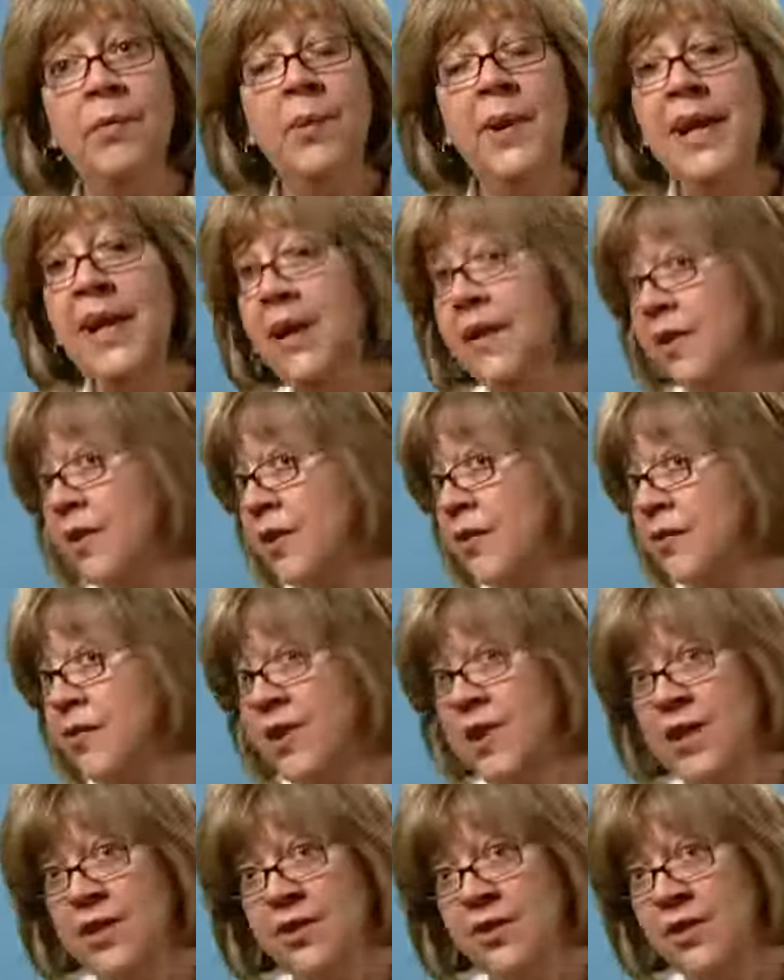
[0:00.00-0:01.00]
be it the
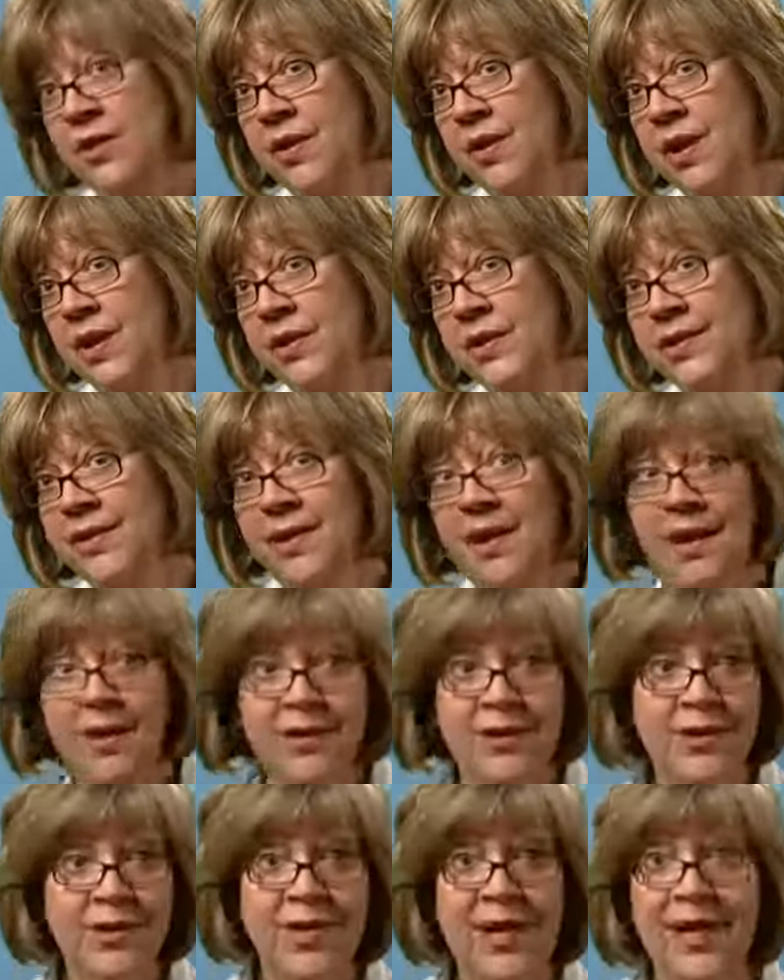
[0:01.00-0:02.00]
traditionalist
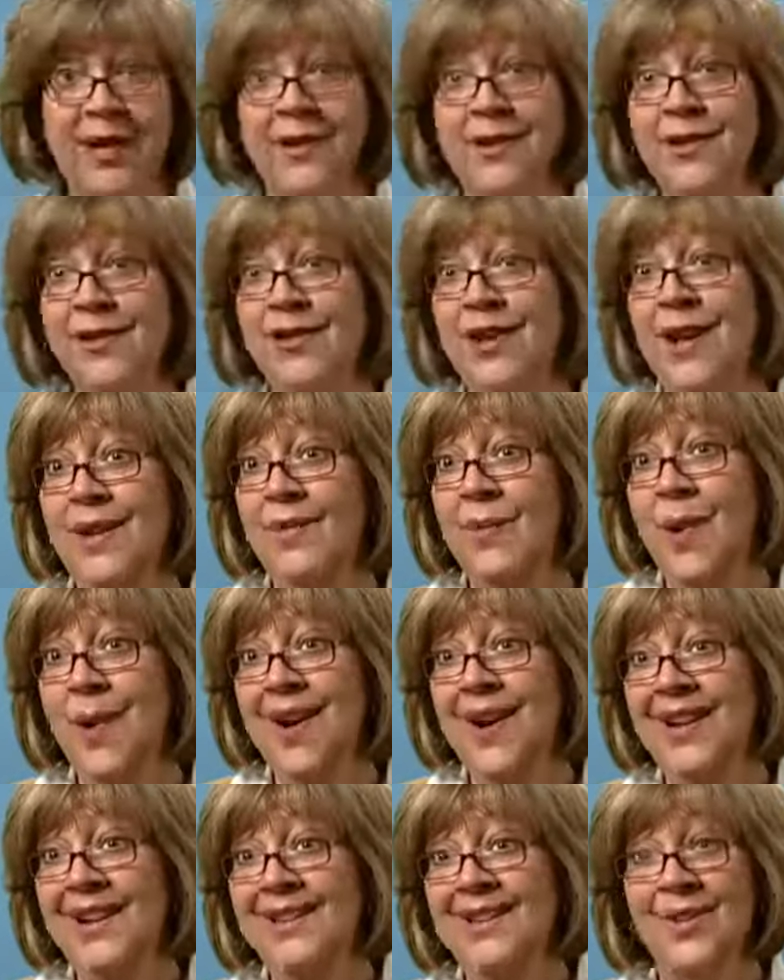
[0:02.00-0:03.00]
understanding the Gen
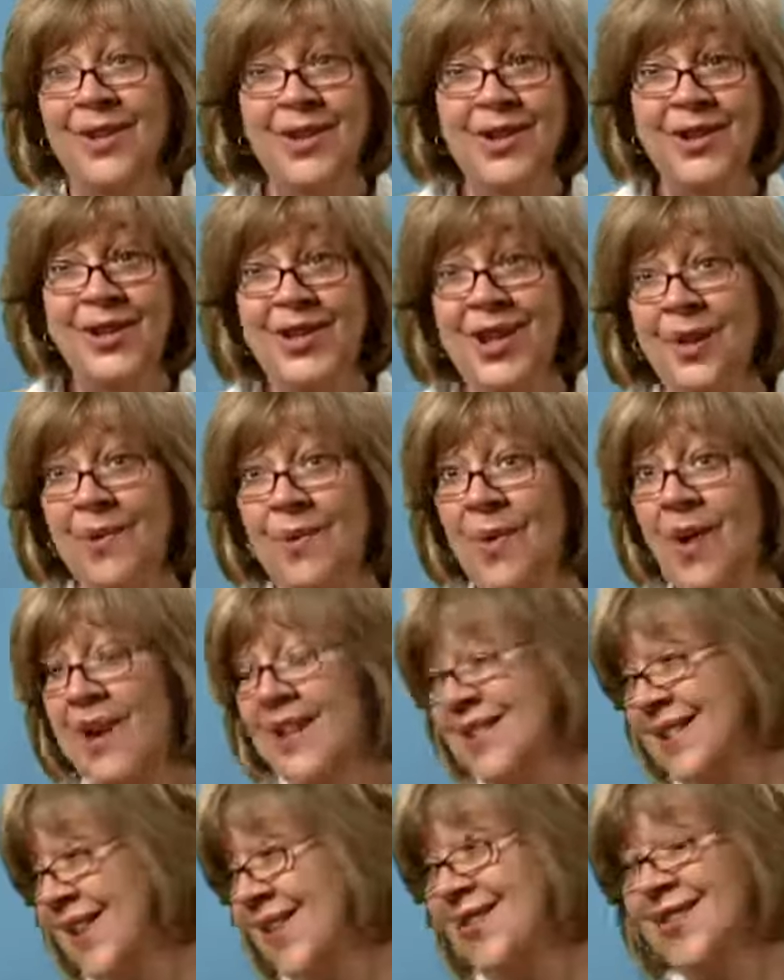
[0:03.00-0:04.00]
Ys or the Gen
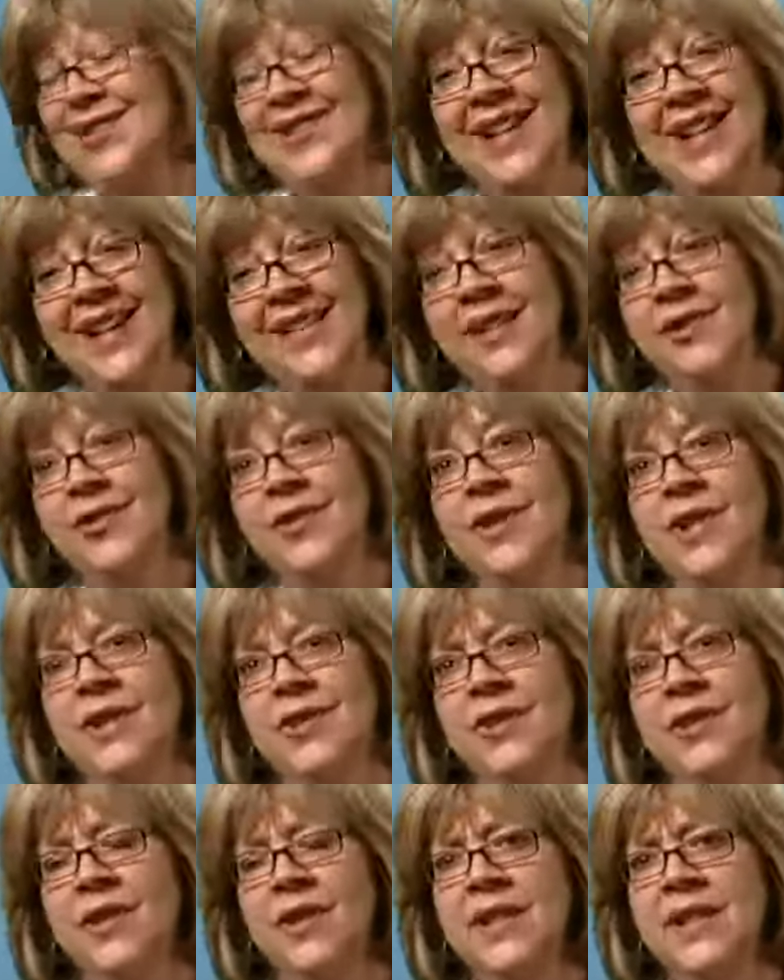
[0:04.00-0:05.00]
Ys understanding the
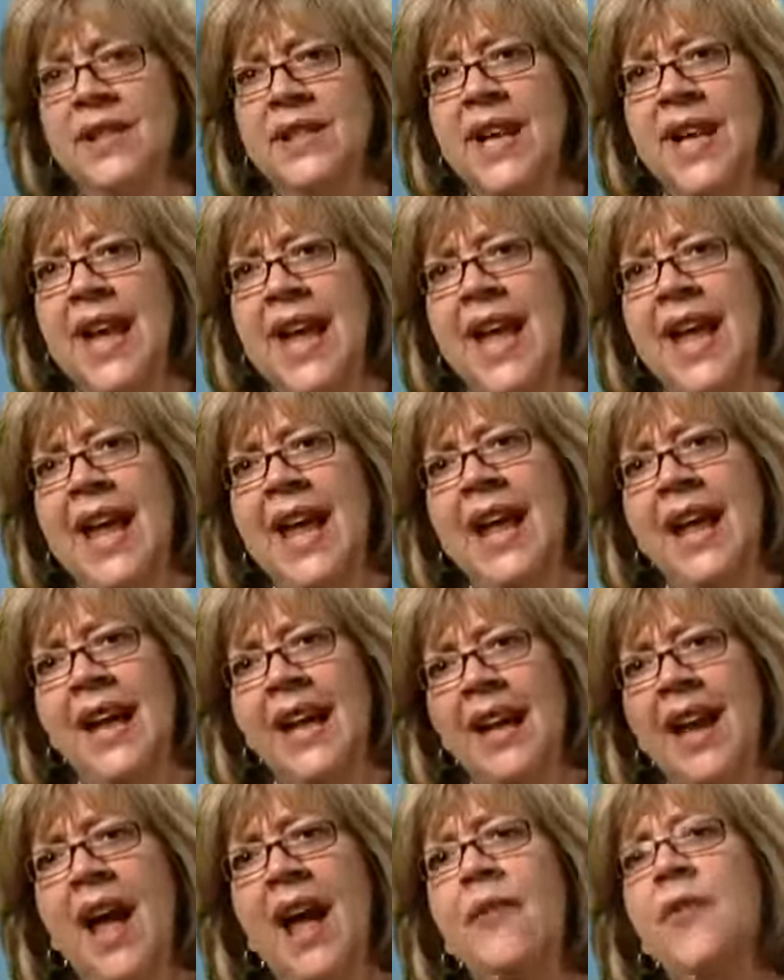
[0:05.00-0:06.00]
traditionalists,
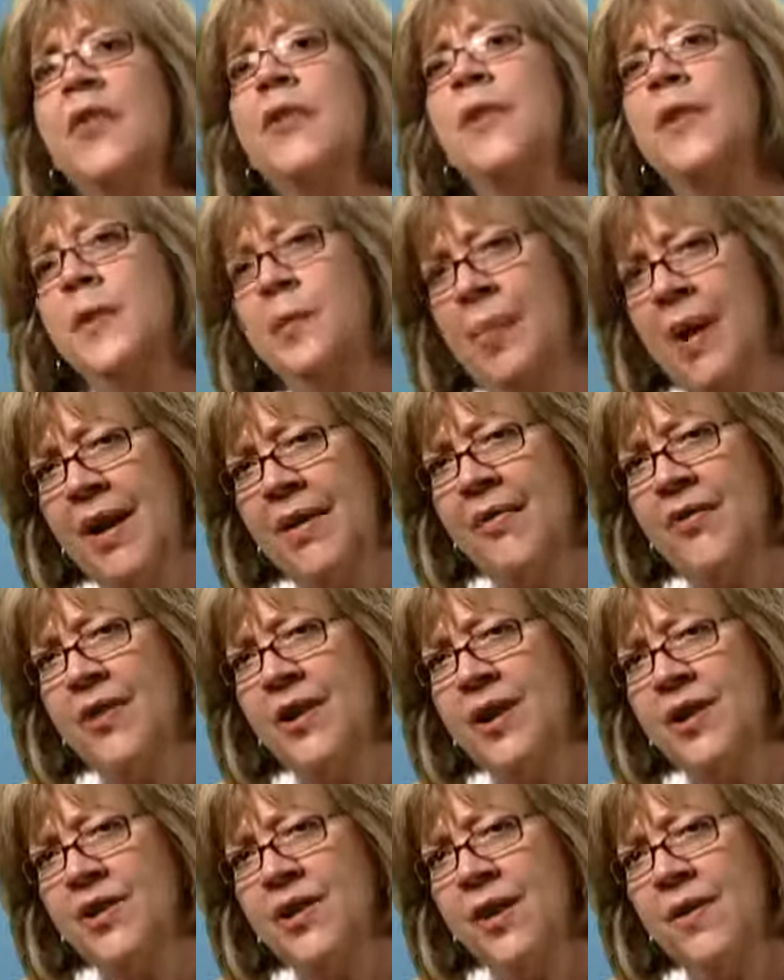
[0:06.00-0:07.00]
and have a respect for
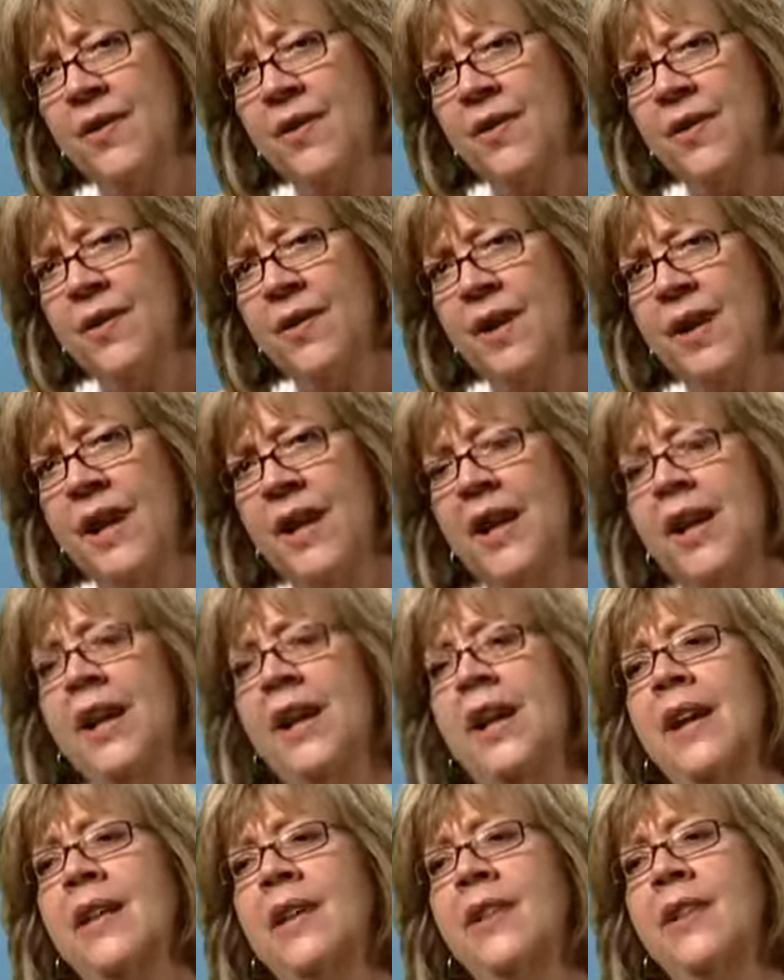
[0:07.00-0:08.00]
each other,
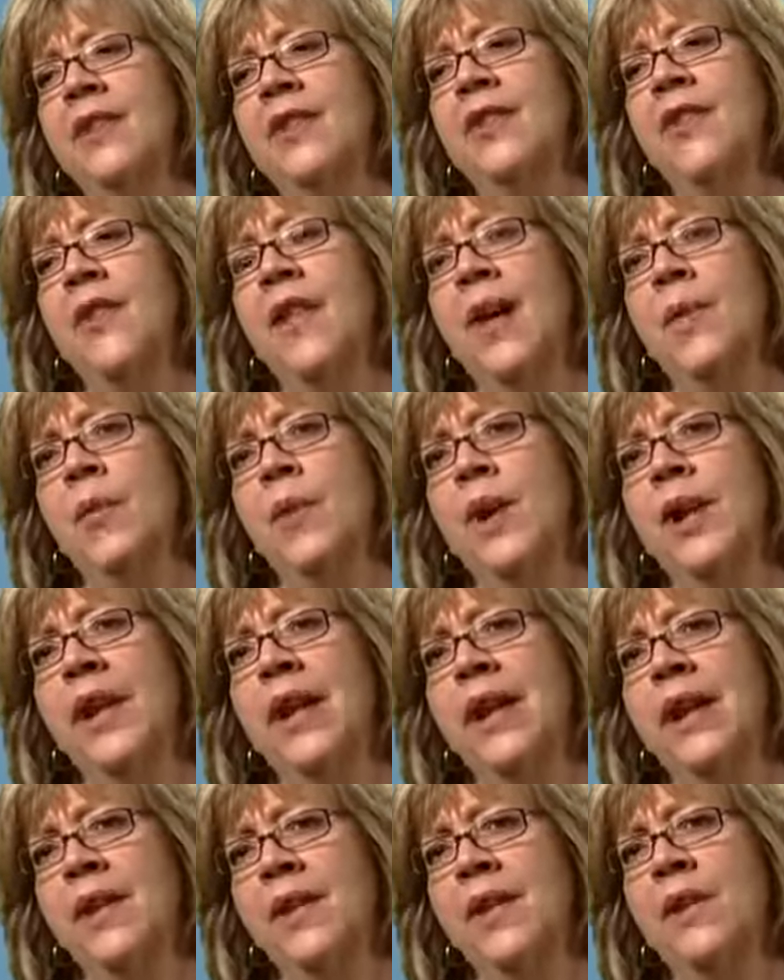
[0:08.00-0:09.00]
and so that we
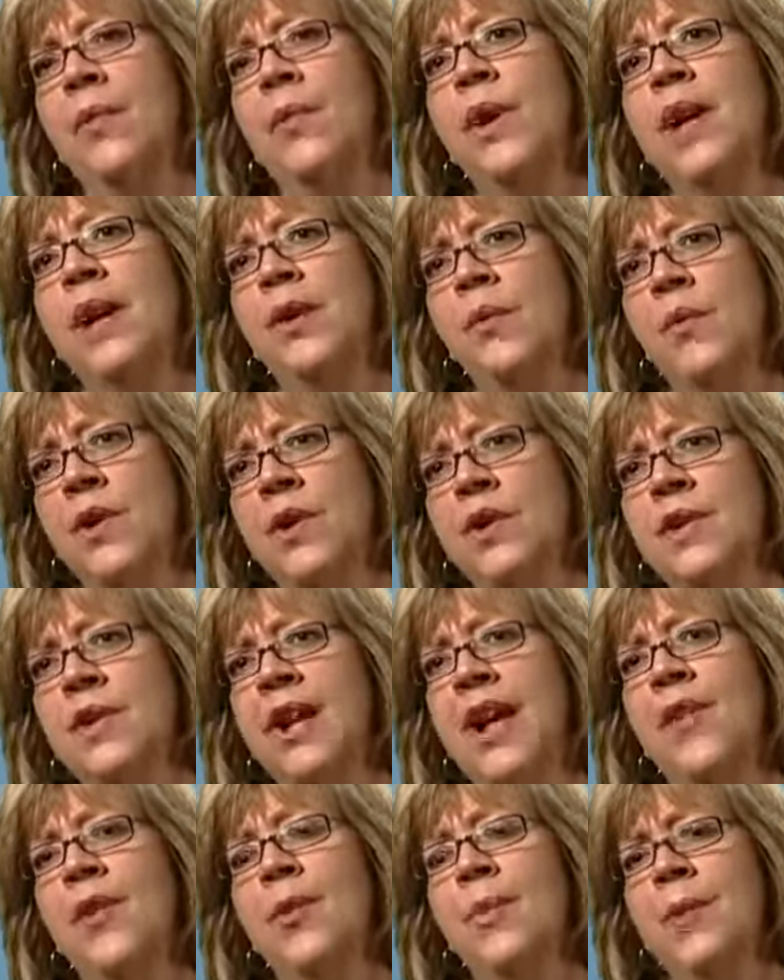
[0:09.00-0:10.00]
can work
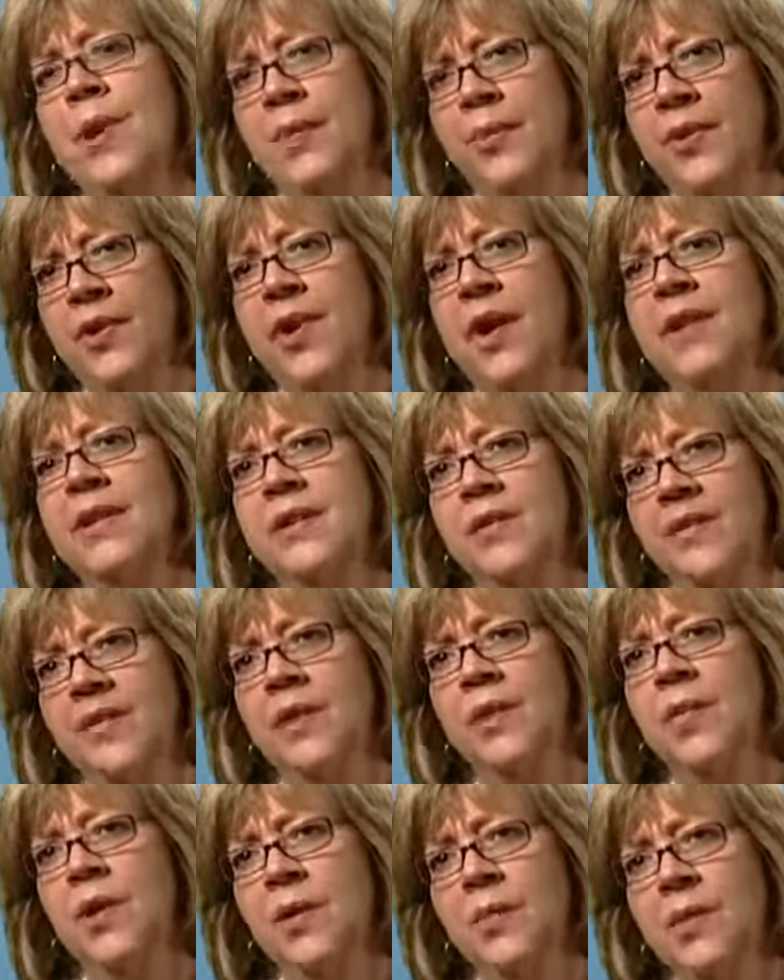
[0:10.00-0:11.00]
together and be productive
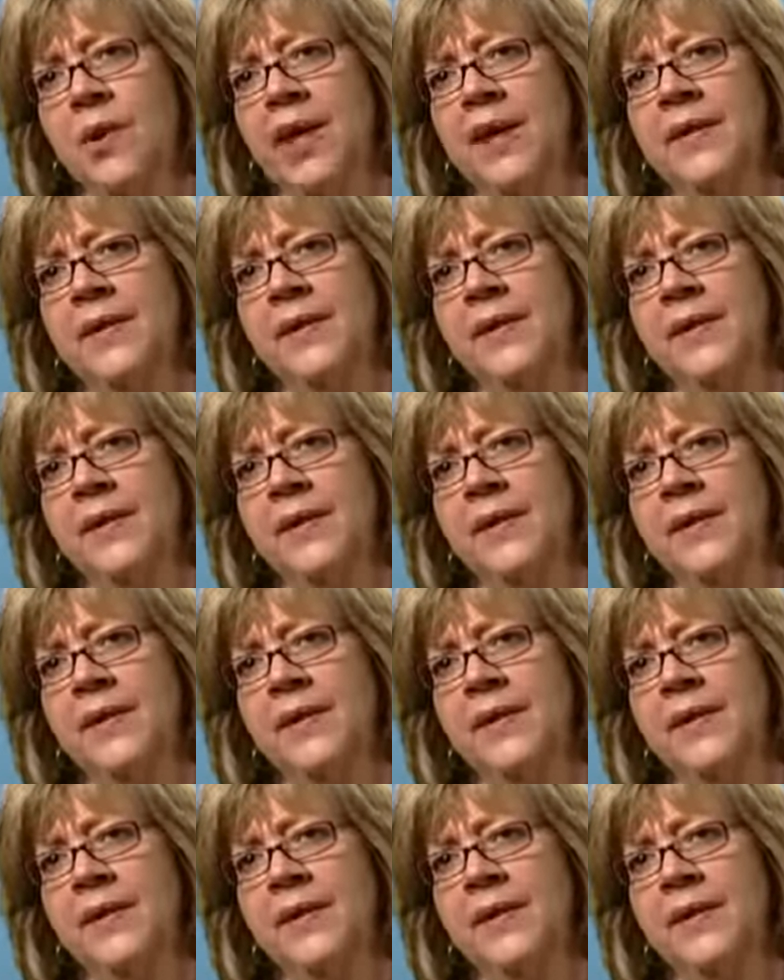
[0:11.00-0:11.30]
in the workplace.